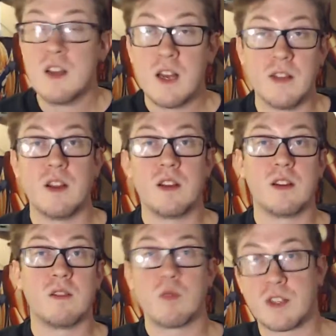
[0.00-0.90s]
And
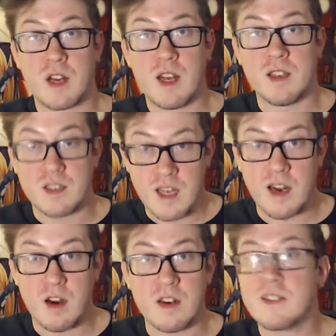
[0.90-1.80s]
the rich guy is
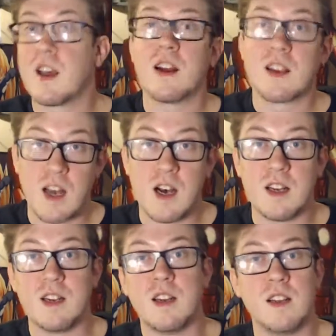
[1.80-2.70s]
there and he's got a
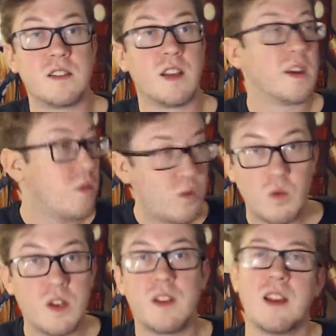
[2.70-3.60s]
gun. He's like,
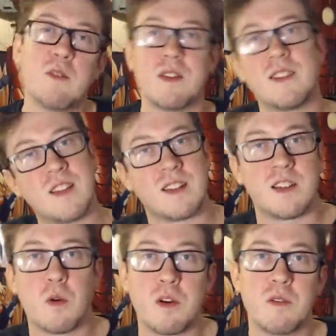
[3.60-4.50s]
what that's not the
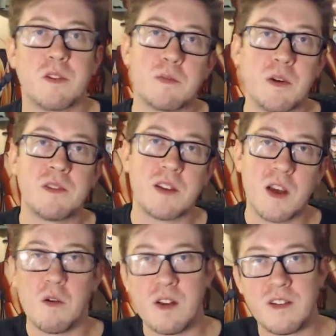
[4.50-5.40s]
door you were supposed to
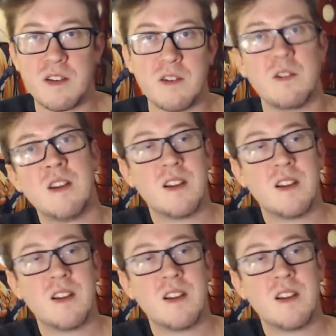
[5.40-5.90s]
go into.